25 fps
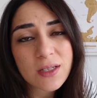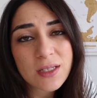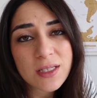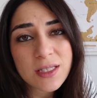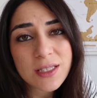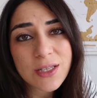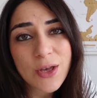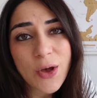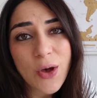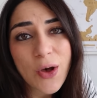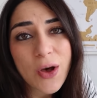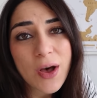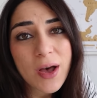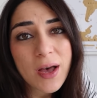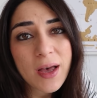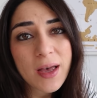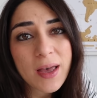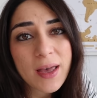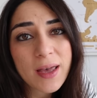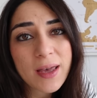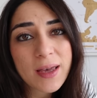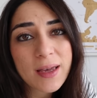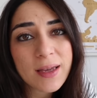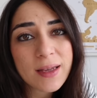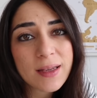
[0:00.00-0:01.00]
saw
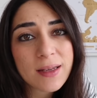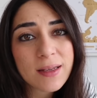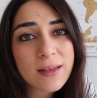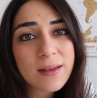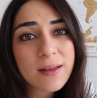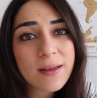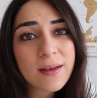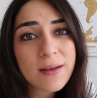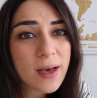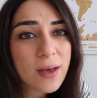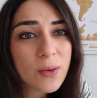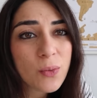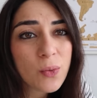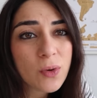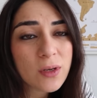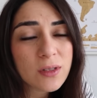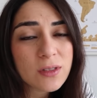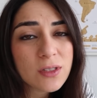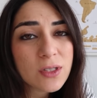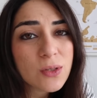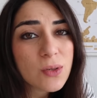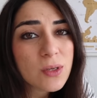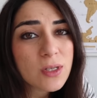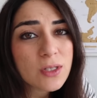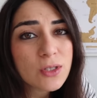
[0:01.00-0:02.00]
and uh, I
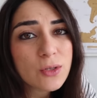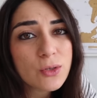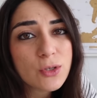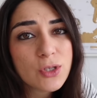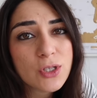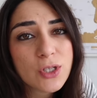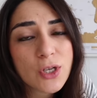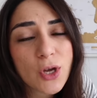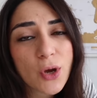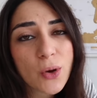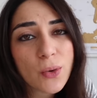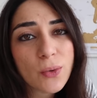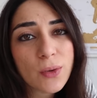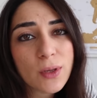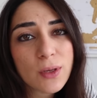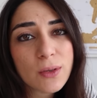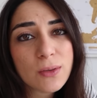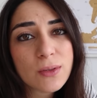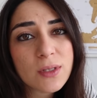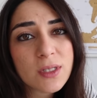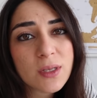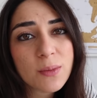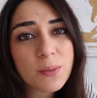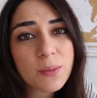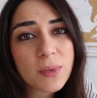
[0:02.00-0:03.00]
want to also show
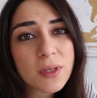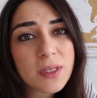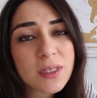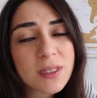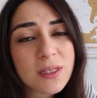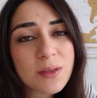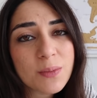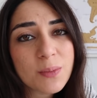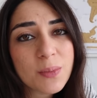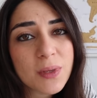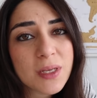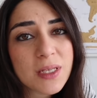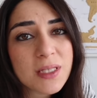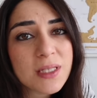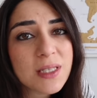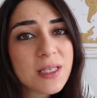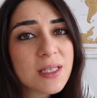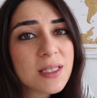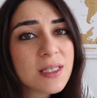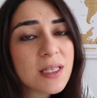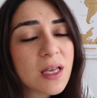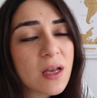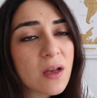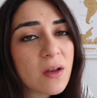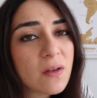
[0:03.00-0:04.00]
you some bits and pieces